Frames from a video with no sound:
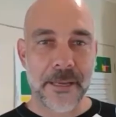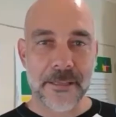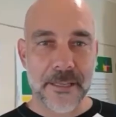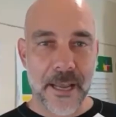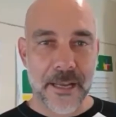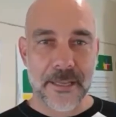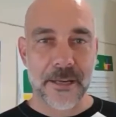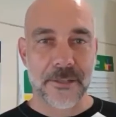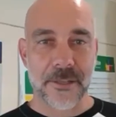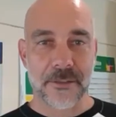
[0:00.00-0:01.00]
pings a task
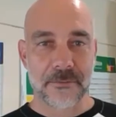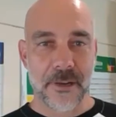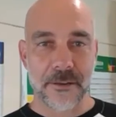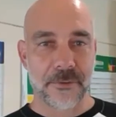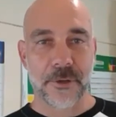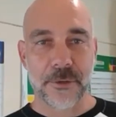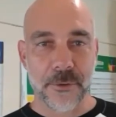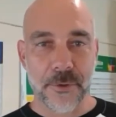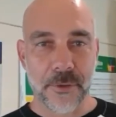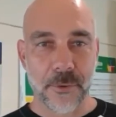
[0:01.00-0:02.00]
at you and you've got to
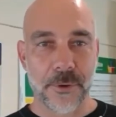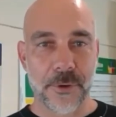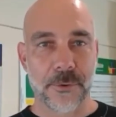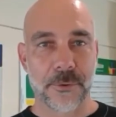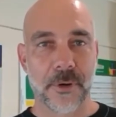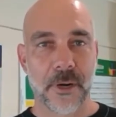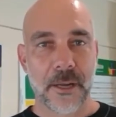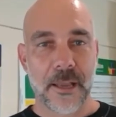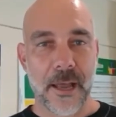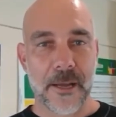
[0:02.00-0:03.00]
do it, or you're
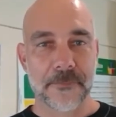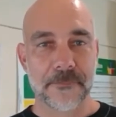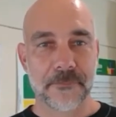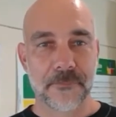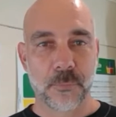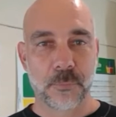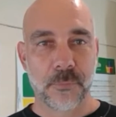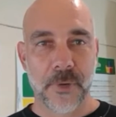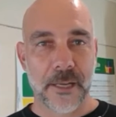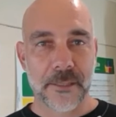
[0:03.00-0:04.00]
doesn't
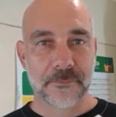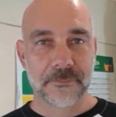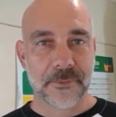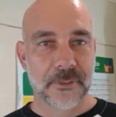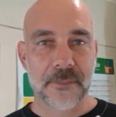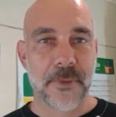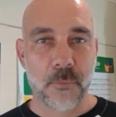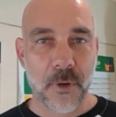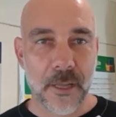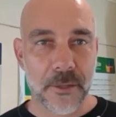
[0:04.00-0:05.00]
matter
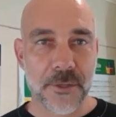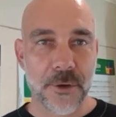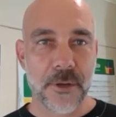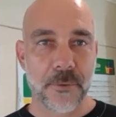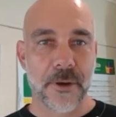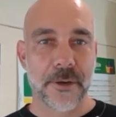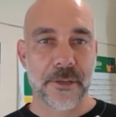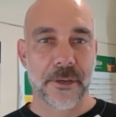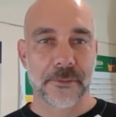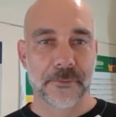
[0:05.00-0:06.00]
what color shirt you're wearing,
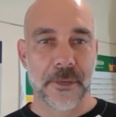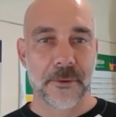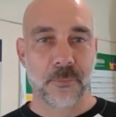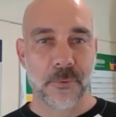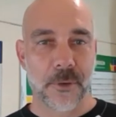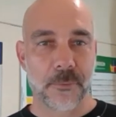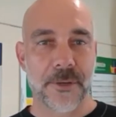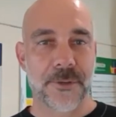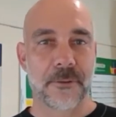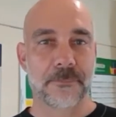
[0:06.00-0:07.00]
you know, you're a
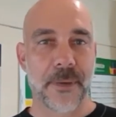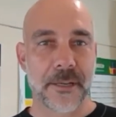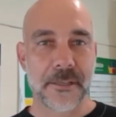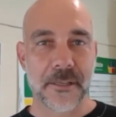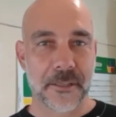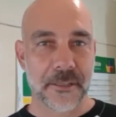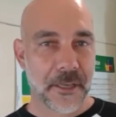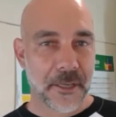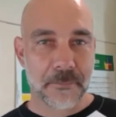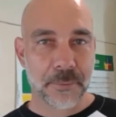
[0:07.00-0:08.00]
red shirt at Bunnings, a
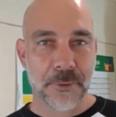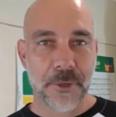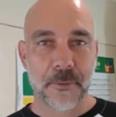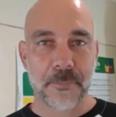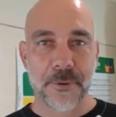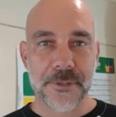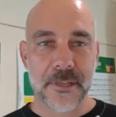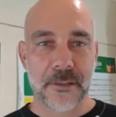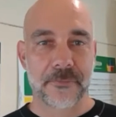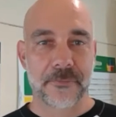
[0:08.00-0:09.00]
blue collar
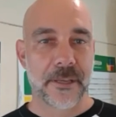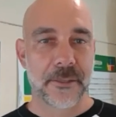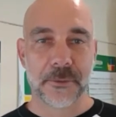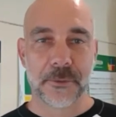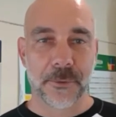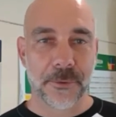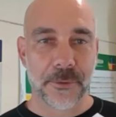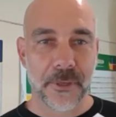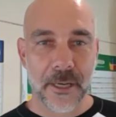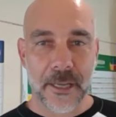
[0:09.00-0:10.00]
person in the field,
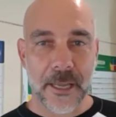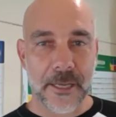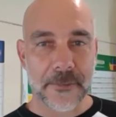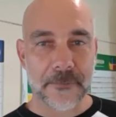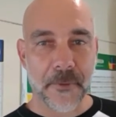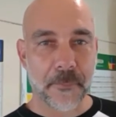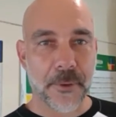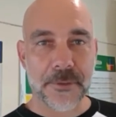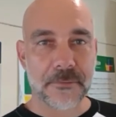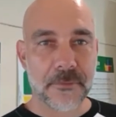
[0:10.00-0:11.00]
or a
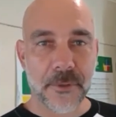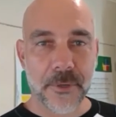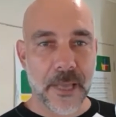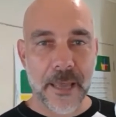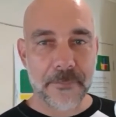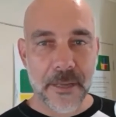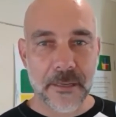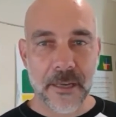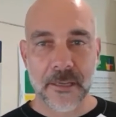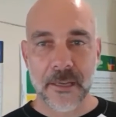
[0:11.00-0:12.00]
person doing
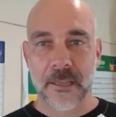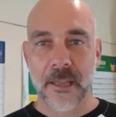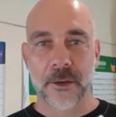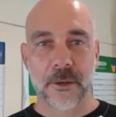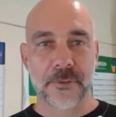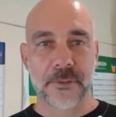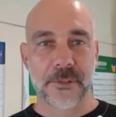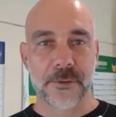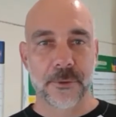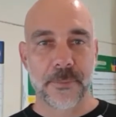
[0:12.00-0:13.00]
admin in an
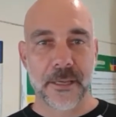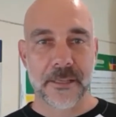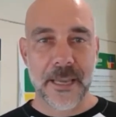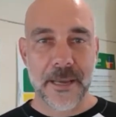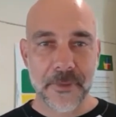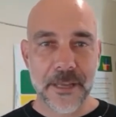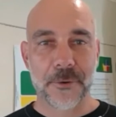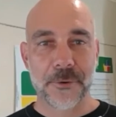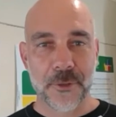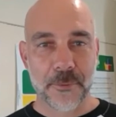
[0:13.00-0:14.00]
office, or be a team leader
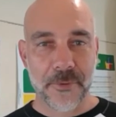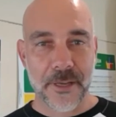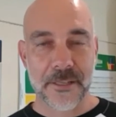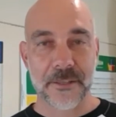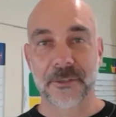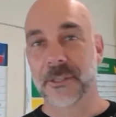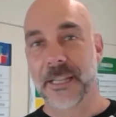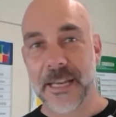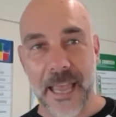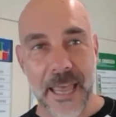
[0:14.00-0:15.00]
or a supervisor or
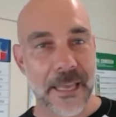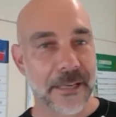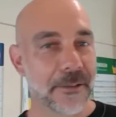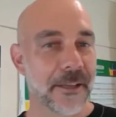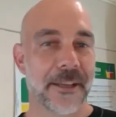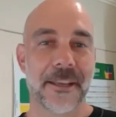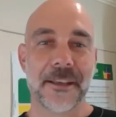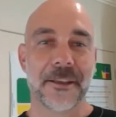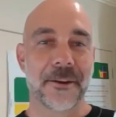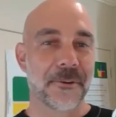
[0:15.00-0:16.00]
leading hand,
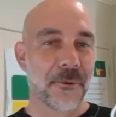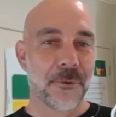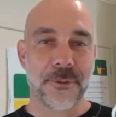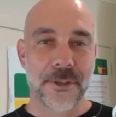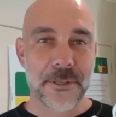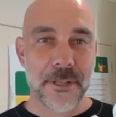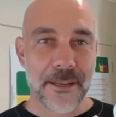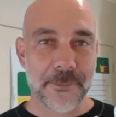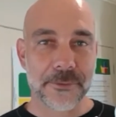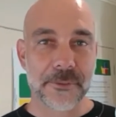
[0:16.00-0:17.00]
you know, all those
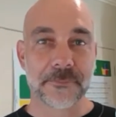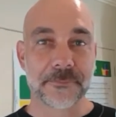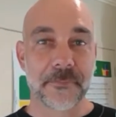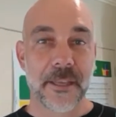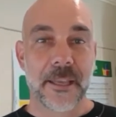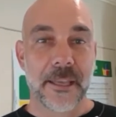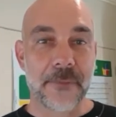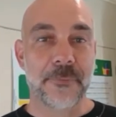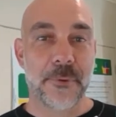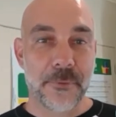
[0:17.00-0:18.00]
labels.
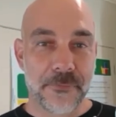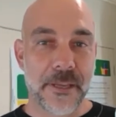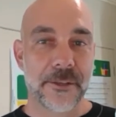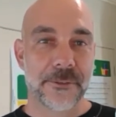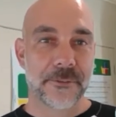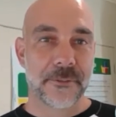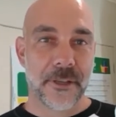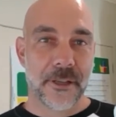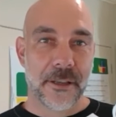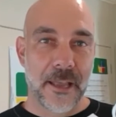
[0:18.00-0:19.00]
If you feel
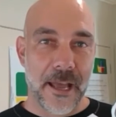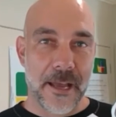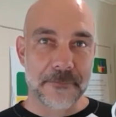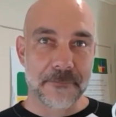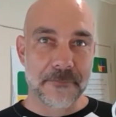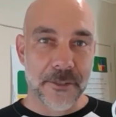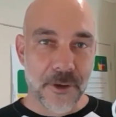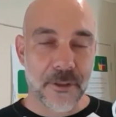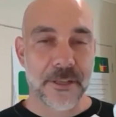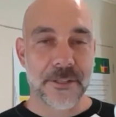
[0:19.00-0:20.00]

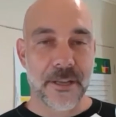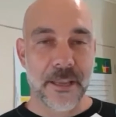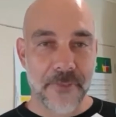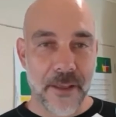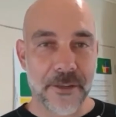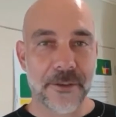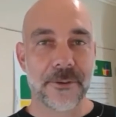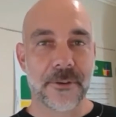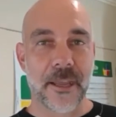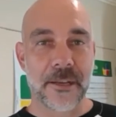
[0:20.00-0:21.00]
acknowledged and
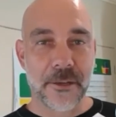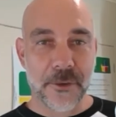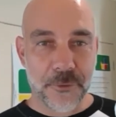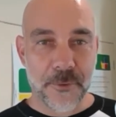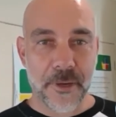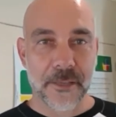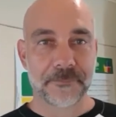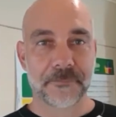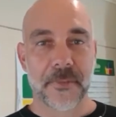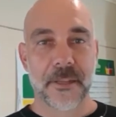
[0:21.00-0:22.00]
valued and you're
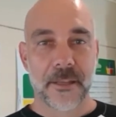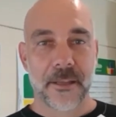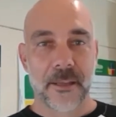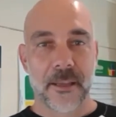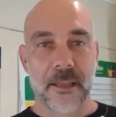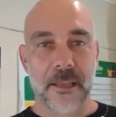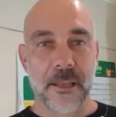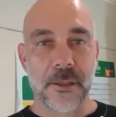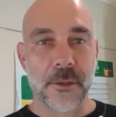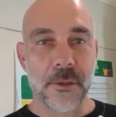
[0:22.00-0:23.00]
contributing,
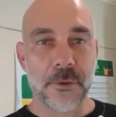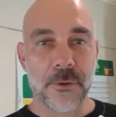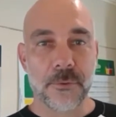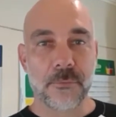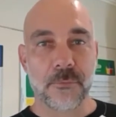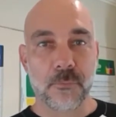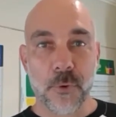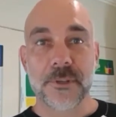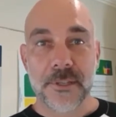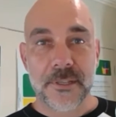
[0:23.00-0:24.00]
you
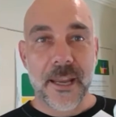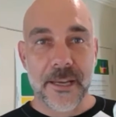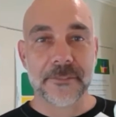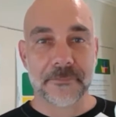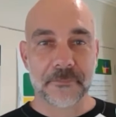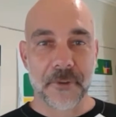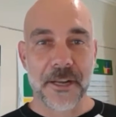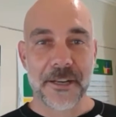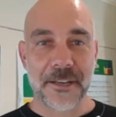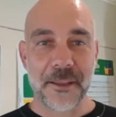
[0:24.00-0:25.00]
want to stay,
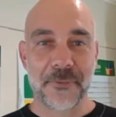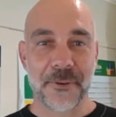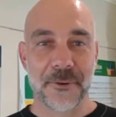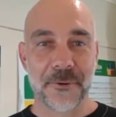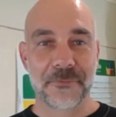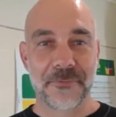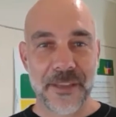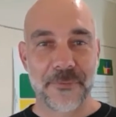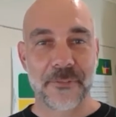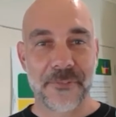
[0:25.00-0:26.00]
right? If you
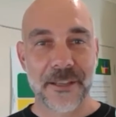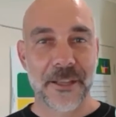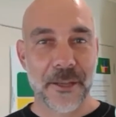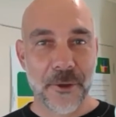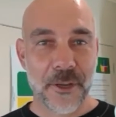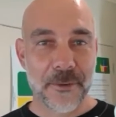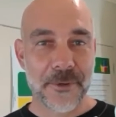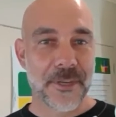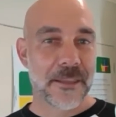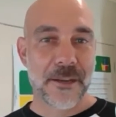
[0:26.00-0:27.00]
feel like a cog in a
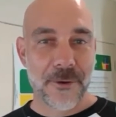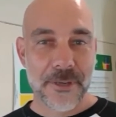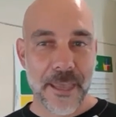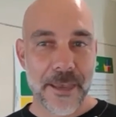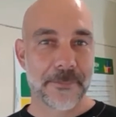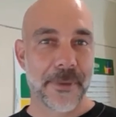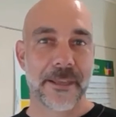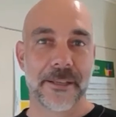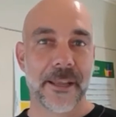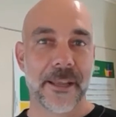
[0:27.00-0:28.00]
machine that no one cares
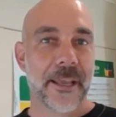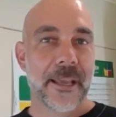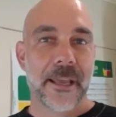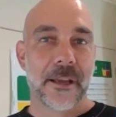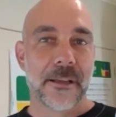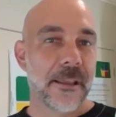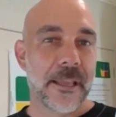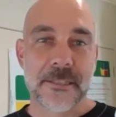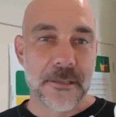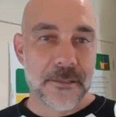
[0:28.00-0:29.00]
about, it's